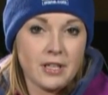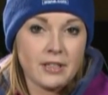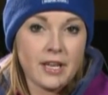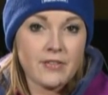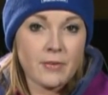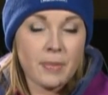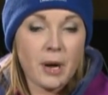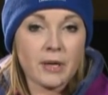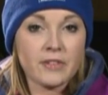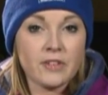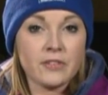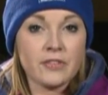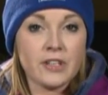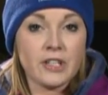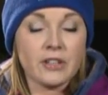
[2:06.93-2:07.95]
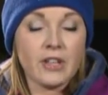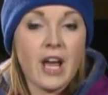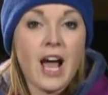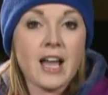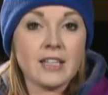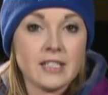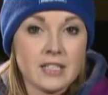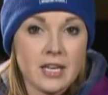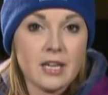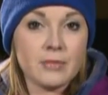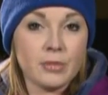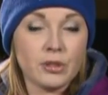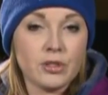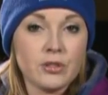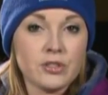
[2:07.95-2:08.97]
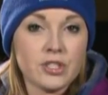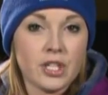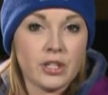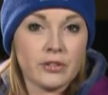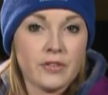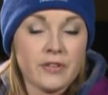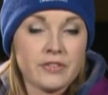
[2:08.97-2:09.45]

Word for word: Live at Parkview Field, Holly Campbell, News Channel